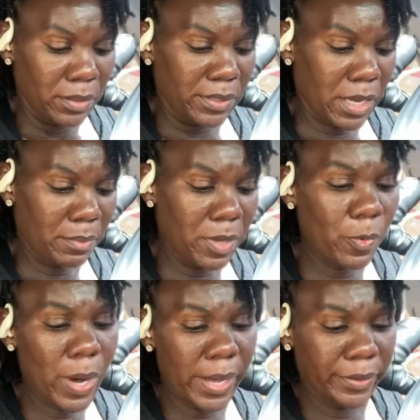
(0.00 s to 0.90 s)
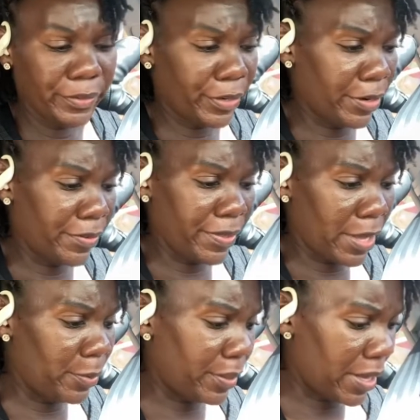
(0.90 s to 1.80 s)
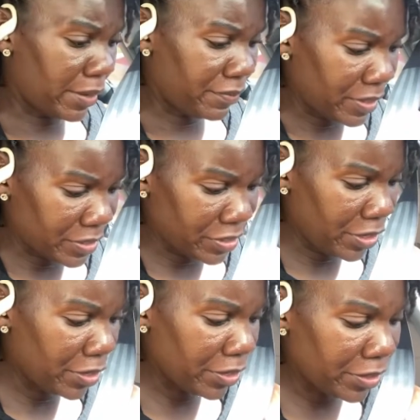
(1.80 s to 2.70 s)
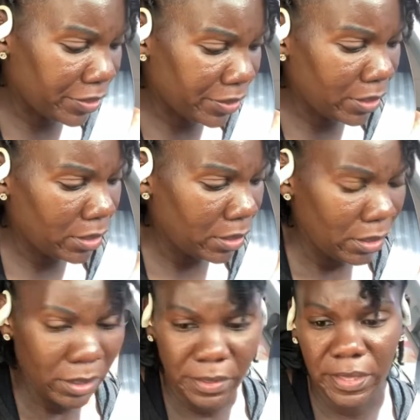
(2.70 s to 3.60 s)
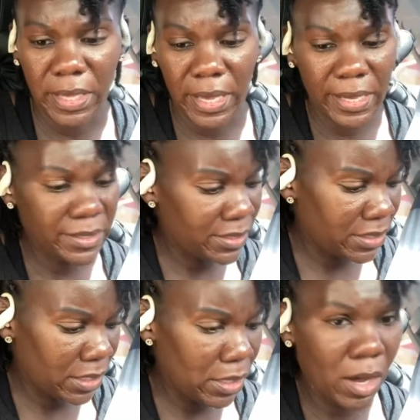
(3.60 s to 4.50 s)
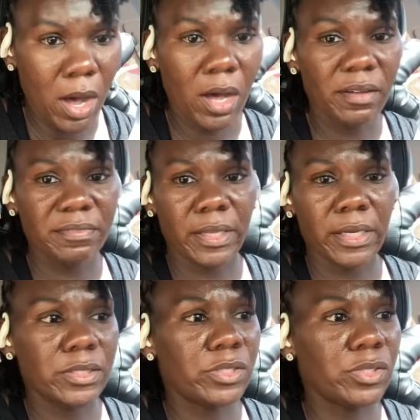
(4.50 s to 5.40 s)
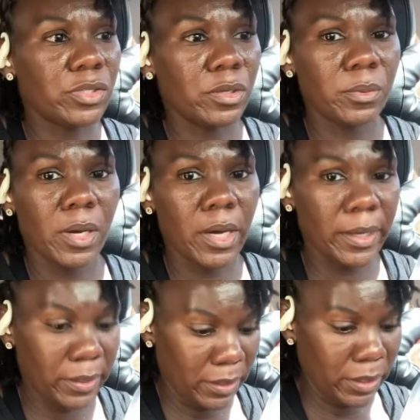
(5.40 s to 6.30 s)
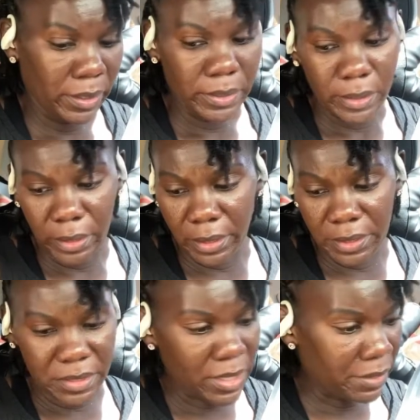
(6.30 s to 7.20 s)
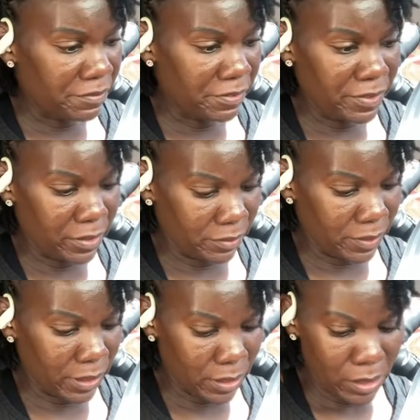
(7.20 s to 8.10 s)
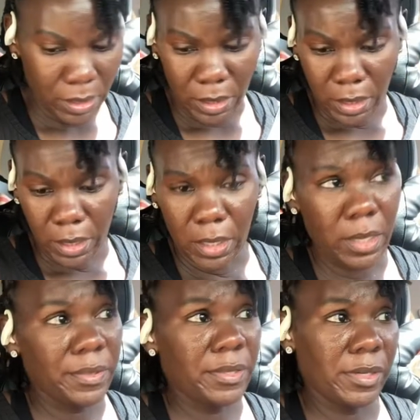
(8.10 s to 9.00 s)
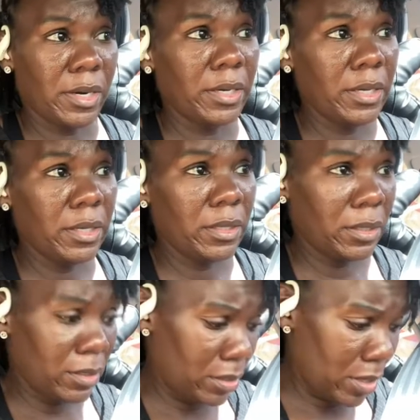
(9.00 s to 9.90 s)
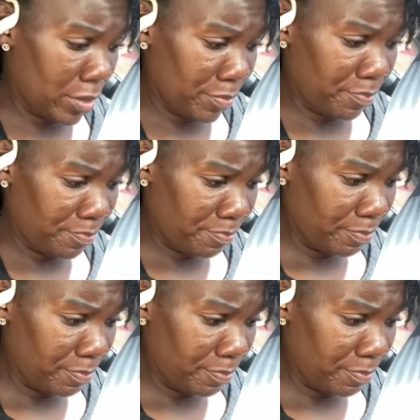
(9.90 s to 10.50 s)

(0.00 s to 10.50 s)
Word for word: tell me why on earth I would ever turn the AC off. Like it's so hot. It's 9.53. Uh, the Target, um,